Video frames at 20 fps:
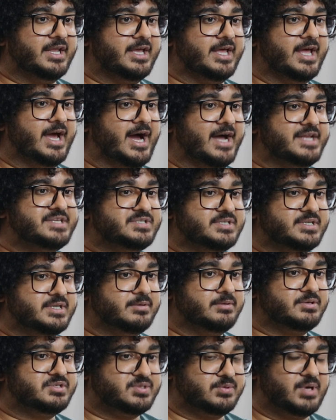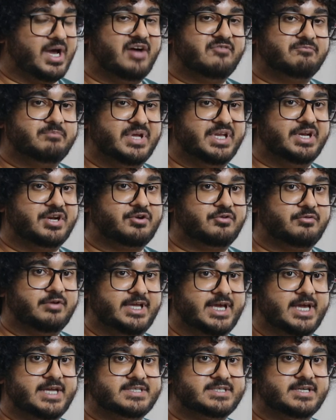it had to have been a
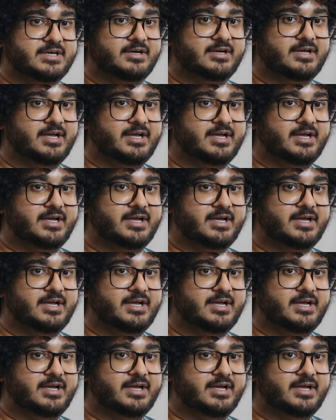creator.